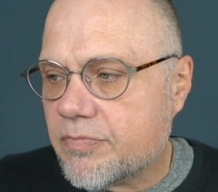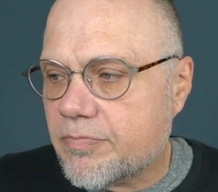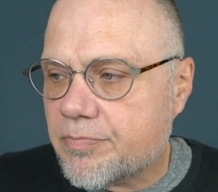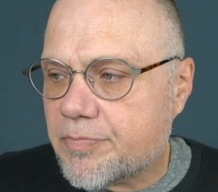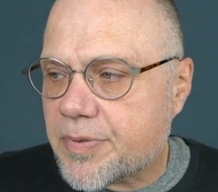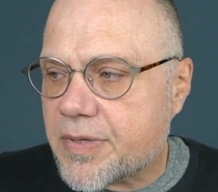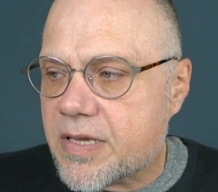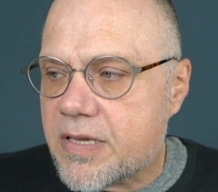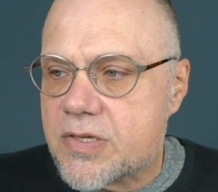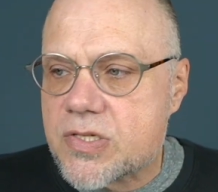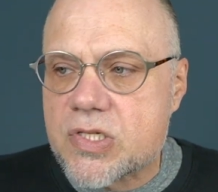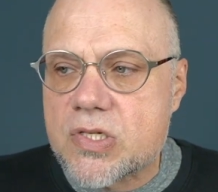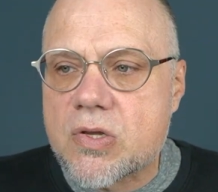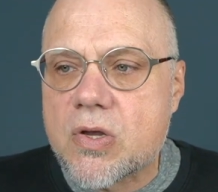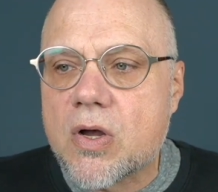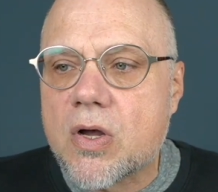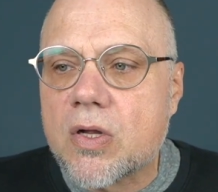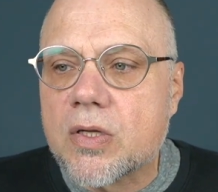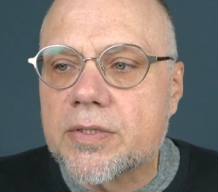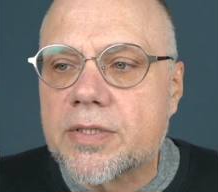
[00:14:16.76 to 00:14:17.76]
piece
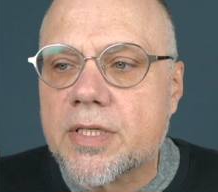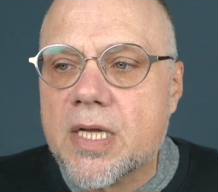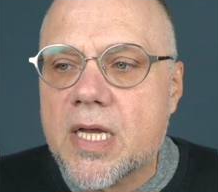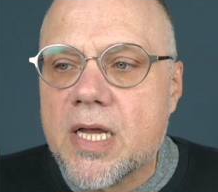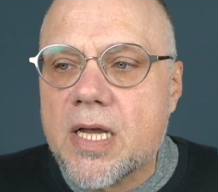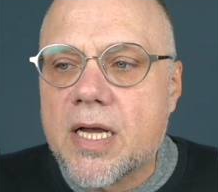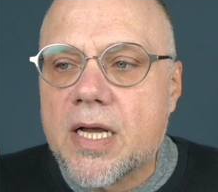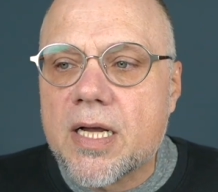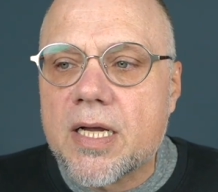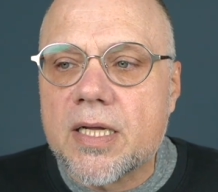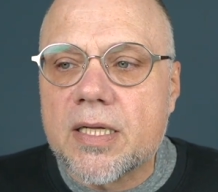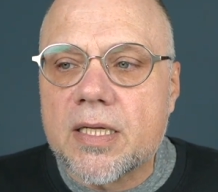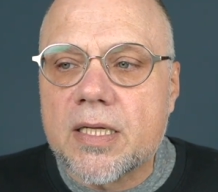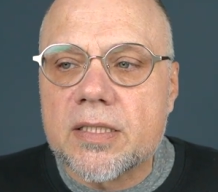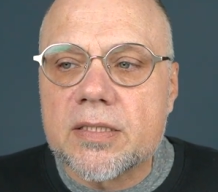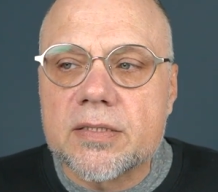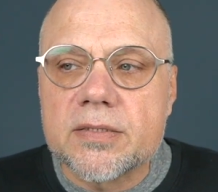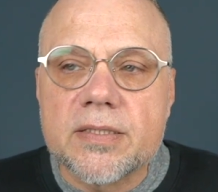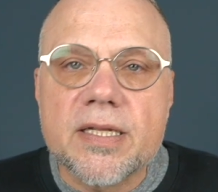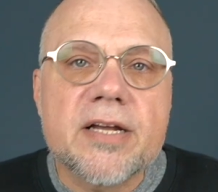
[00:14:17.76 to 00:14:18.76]
called A
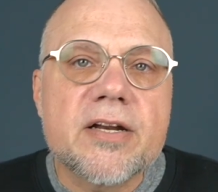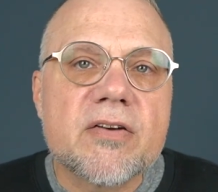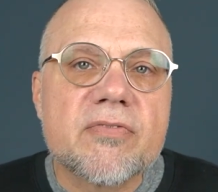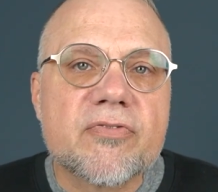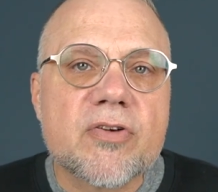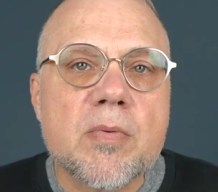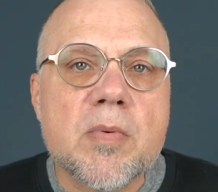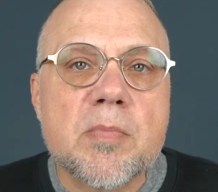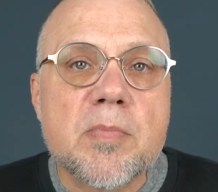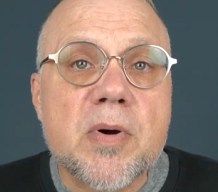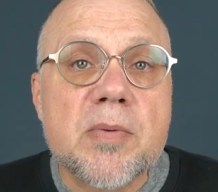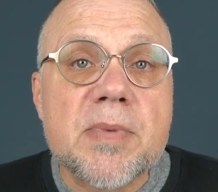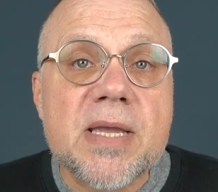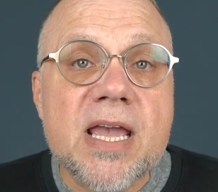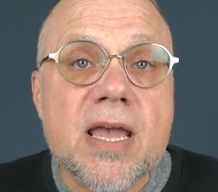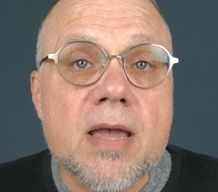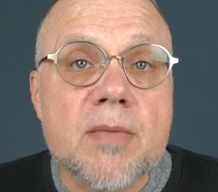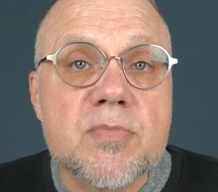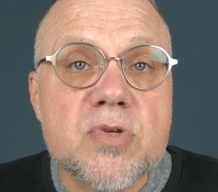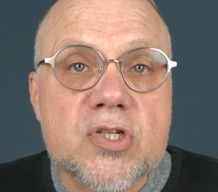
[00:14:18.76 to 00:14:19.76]
Letter from a
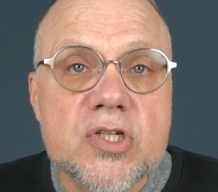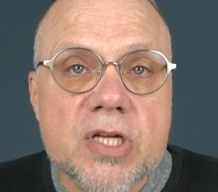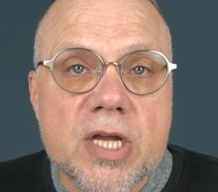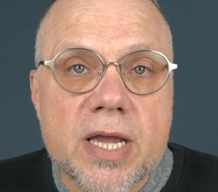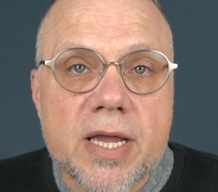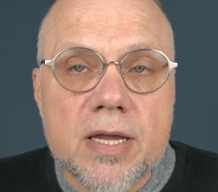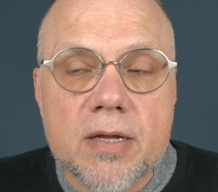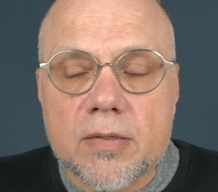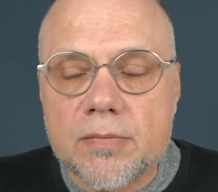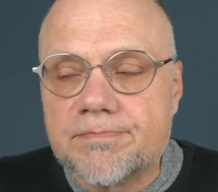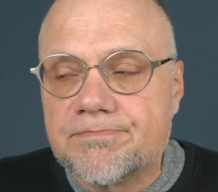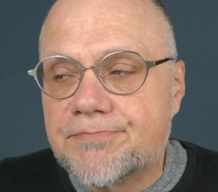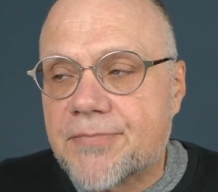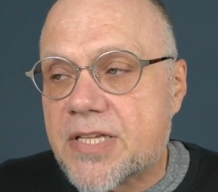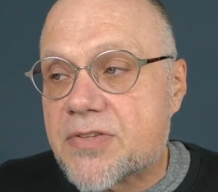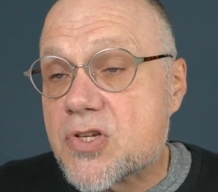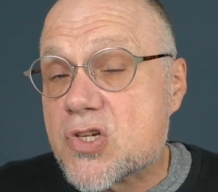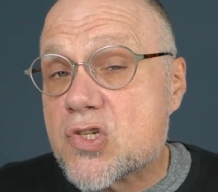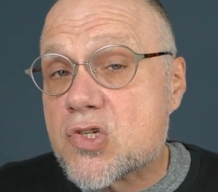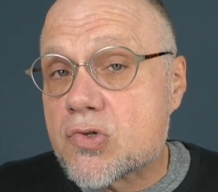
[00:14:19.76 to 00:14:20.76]
Birmingham Jail
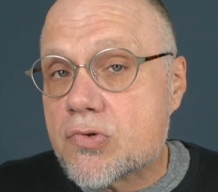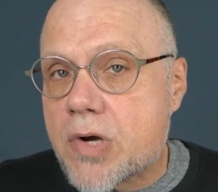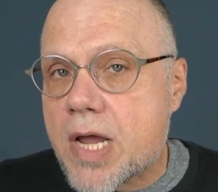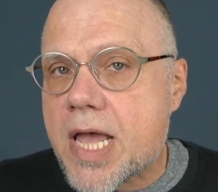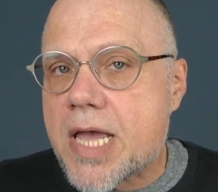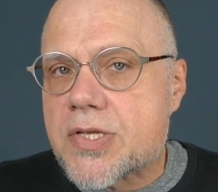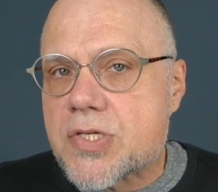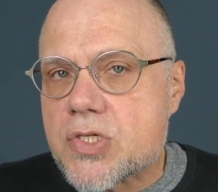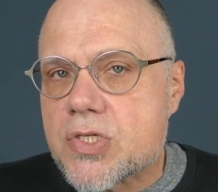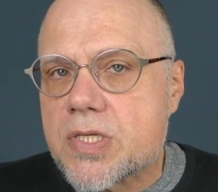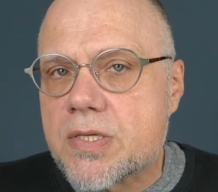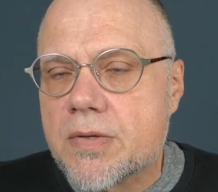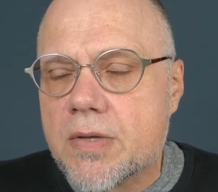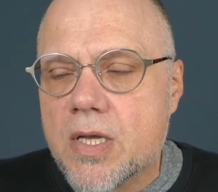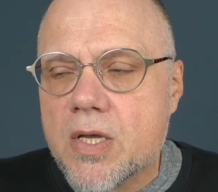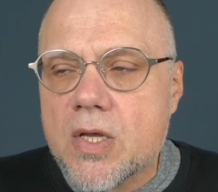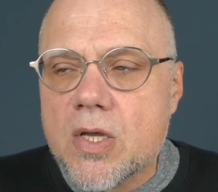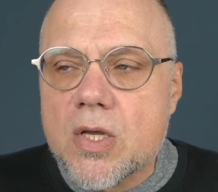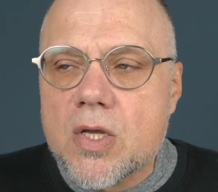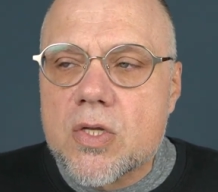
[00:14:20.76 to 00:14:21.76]
that's addressed
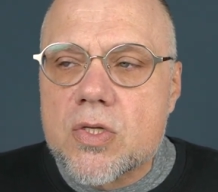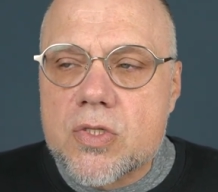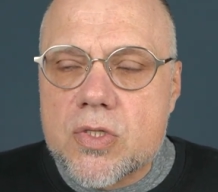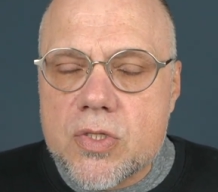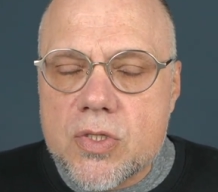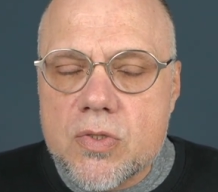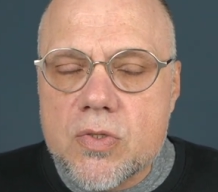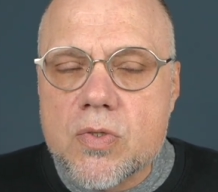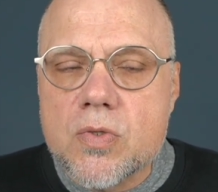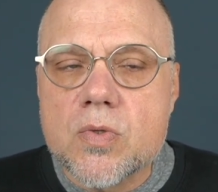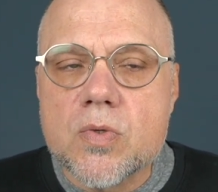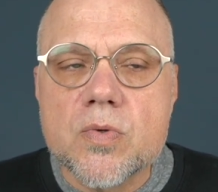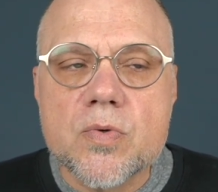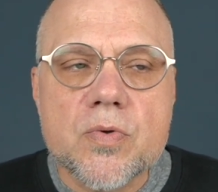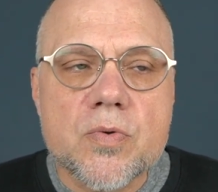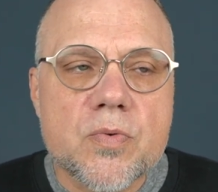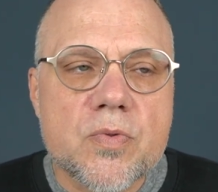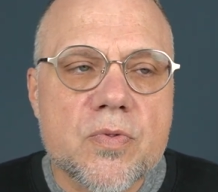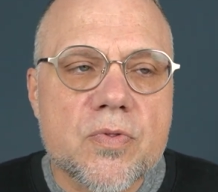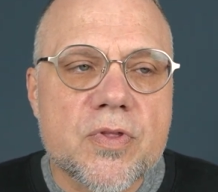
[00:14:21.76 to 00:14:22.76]

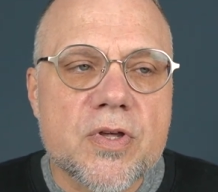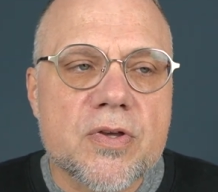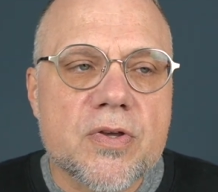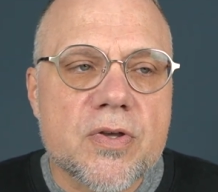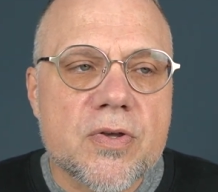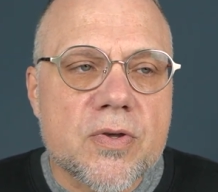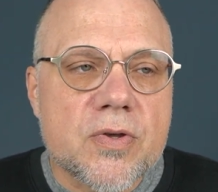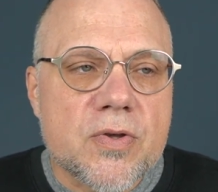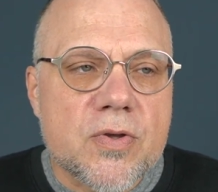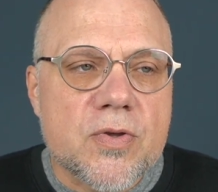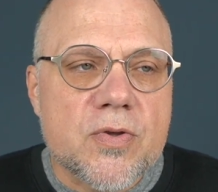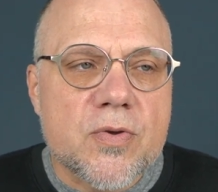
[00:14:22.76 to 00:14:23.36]
to the